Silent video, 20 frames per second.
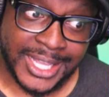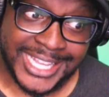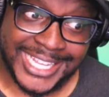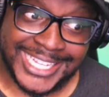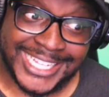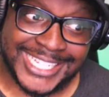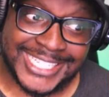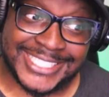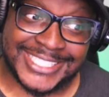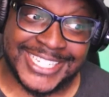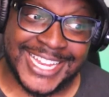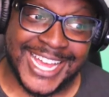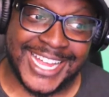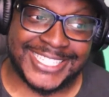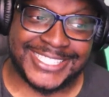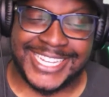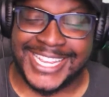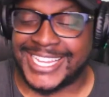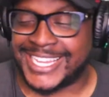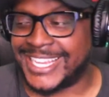He's not
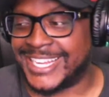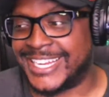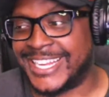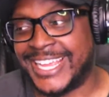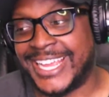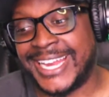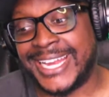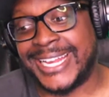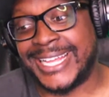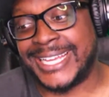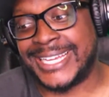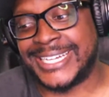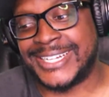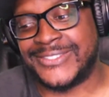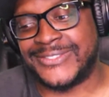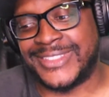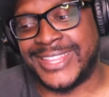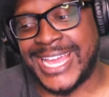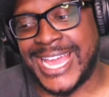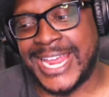taking any
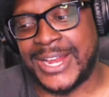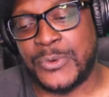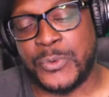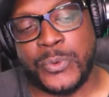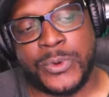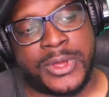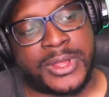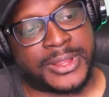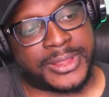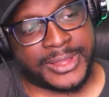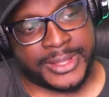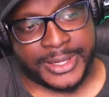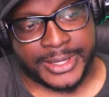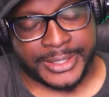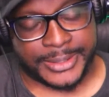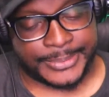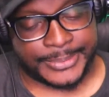of that with him.